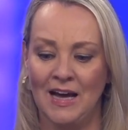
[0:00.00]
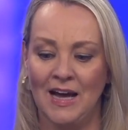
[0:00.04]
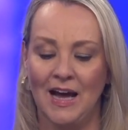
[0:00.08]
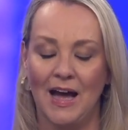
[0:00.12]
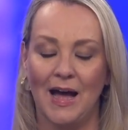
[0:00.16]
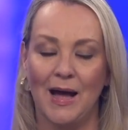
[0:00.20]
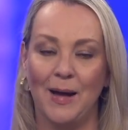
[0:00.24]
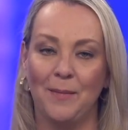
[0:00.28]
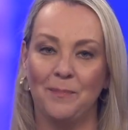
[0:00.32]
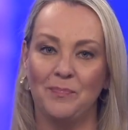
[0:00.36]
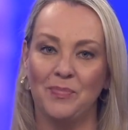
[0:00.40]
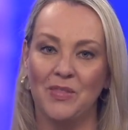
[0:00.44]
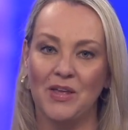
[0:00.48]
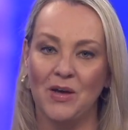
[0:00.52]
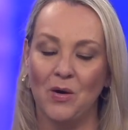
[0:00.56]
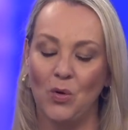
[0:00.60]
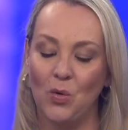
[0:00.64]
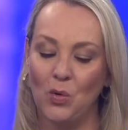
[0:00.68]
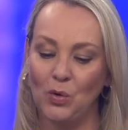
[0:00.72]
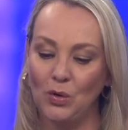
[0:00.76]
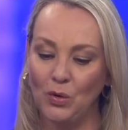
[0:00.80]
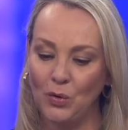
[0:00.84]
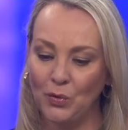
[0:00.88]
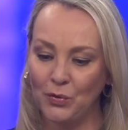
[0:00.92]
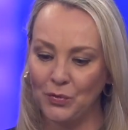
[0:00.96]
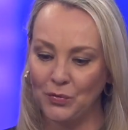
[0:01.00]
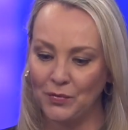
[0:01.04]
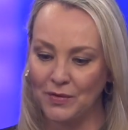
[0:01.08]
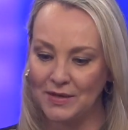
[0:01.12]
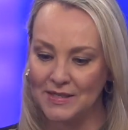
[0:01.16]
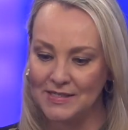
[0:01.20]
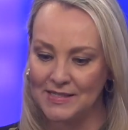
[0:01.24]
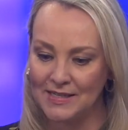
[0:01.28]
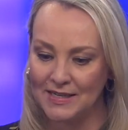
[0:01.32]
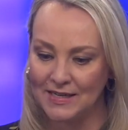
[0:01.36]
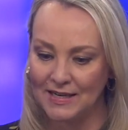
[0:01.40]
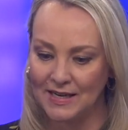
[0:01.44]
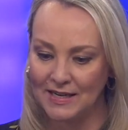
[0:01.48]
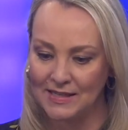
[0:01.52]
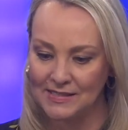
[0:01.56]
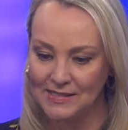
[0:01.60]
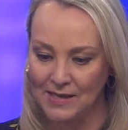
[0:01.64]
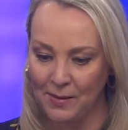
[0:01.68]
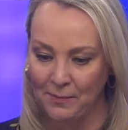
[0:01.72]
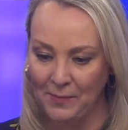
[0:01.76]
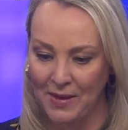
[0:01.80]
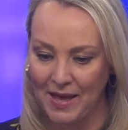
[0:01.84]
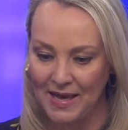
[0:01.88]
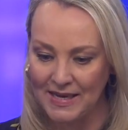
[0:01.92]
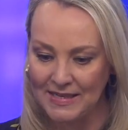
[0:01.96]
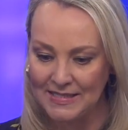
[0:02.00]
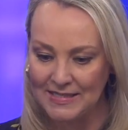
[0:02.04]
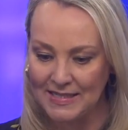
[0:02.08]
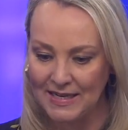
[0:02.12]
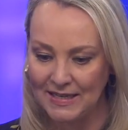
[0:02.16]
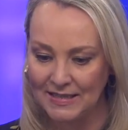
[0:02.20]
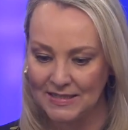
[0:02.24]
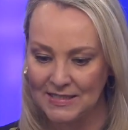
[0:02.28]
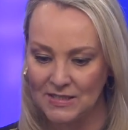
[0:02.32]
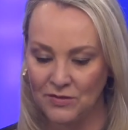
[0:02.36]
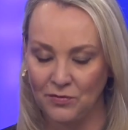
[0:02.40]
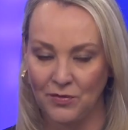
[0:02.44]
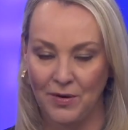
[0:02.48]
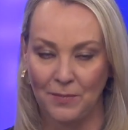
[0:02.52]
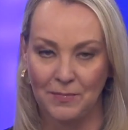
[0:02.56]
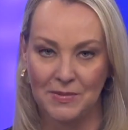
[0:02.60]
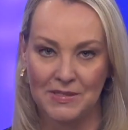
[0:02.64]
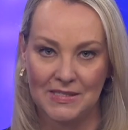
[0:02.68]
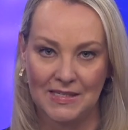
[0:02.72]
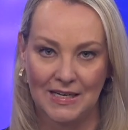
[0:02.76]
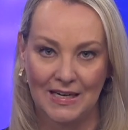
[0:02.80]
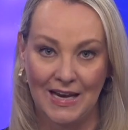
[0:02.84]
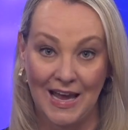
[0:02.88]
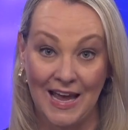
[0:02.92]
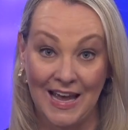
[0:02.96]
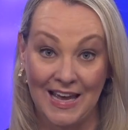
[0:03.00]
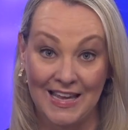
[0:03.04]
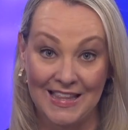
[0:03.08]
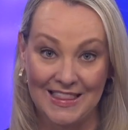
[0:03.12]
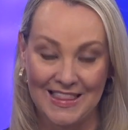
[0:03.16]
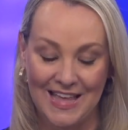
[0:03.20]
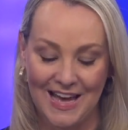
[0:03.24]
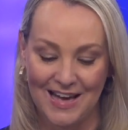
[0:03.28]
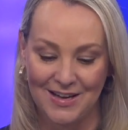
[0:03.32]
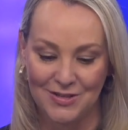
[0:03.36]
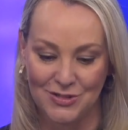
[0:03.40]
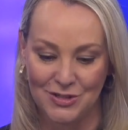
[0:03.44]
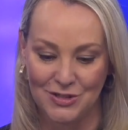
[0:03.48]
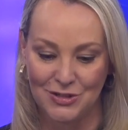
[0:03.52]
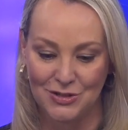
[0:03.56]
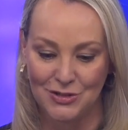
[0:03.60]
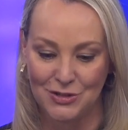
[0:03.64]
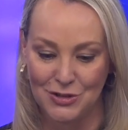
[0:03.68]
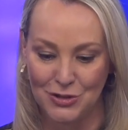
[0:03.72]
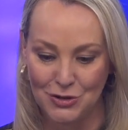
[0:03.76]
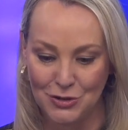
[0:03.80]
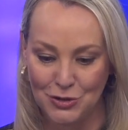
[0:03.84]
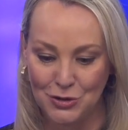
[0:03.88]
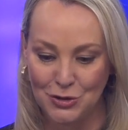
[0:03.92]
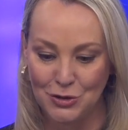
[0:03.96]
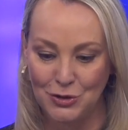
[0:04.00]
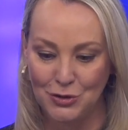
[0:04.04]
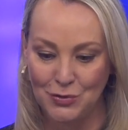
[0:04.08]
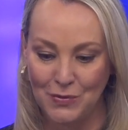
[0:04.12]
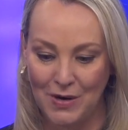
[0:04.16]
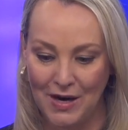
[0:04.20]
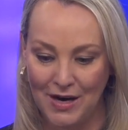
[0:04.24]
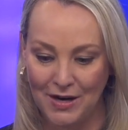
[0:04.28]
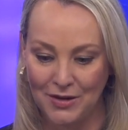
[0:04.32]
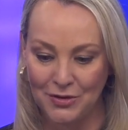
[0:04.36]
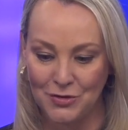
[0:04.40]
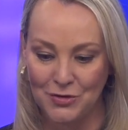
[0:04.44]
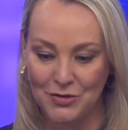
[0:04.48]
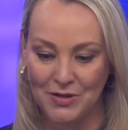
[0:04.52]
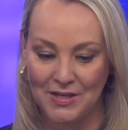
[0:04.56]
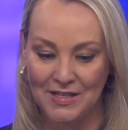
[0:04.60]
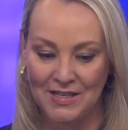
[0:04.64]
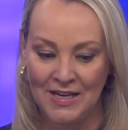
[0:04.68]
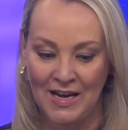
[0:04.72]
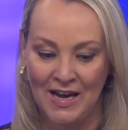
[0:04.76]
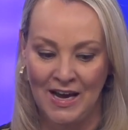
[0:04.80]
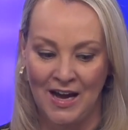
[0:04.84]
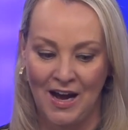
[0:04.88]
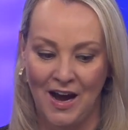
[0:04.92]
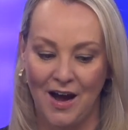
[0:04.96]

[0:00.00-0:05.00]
Um, the All Ordinaries Index up 8 tenths of 1%, 8,200.